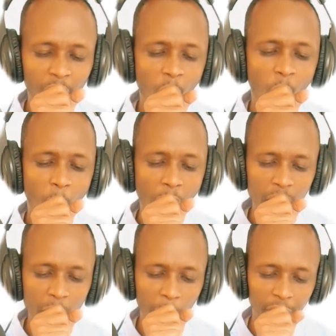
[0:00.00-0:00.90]

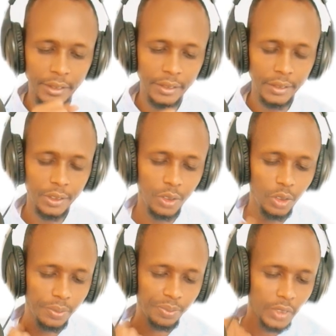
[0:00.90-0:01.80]
one point.
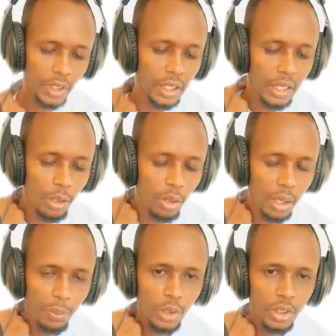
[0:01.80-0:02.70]
At any one
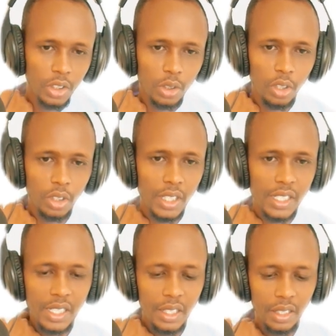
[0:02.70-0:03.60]
point it should not
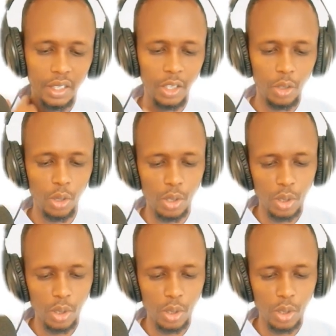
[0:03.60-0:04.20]
exceed the cost.